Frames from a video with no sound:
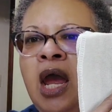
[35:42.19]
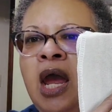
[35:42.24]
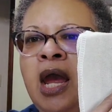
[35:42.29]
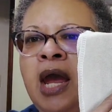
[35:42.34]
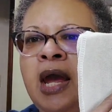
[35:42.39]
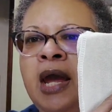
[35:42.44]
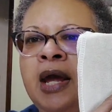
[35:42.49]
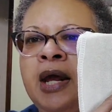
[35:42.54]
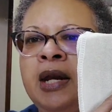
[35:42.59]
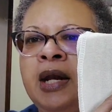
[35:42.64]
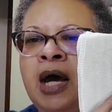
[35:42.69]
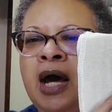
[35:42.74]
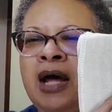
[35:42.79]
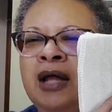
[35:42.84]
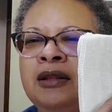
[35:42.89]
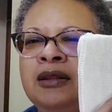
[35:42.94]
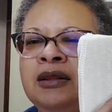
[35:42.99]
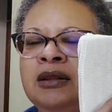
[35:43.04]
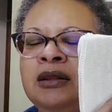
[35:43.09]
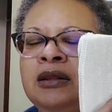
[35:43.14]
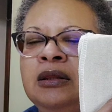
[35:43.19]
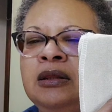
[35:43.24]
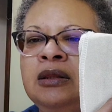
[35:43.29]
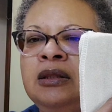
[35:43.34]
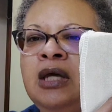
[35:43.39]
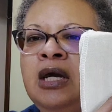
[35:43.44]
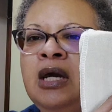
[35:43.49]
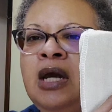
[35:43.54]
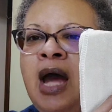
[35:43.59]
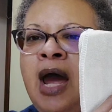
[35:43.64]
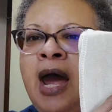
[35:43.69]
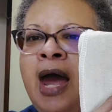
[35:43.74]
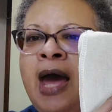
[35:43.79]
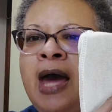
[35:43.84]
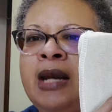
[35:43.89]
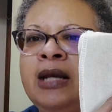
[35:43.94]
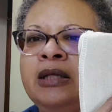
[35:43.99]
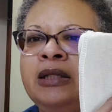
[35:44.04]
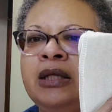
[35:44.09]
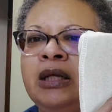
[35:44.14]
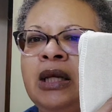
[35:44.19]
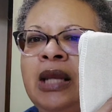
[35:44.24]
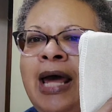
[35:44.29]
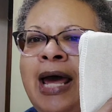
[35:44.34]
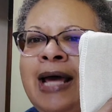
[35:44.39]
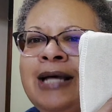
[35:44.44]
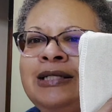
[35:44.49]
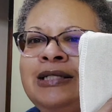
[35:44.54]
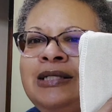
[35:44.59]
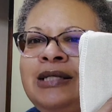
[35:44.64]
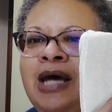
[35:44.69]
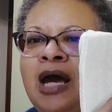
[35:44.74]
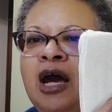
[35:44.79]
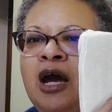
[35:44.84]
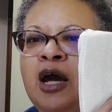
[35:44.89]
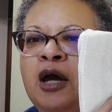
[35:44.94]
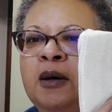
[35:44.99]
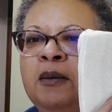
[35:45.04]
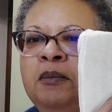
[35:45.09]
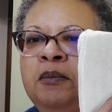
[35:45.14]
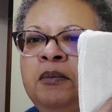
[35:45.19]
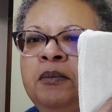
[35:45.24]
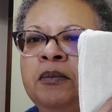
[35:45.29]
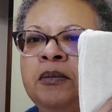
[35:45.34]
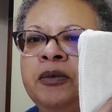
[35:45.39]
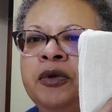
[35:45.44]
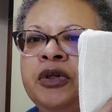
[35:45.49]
and I think I added the last time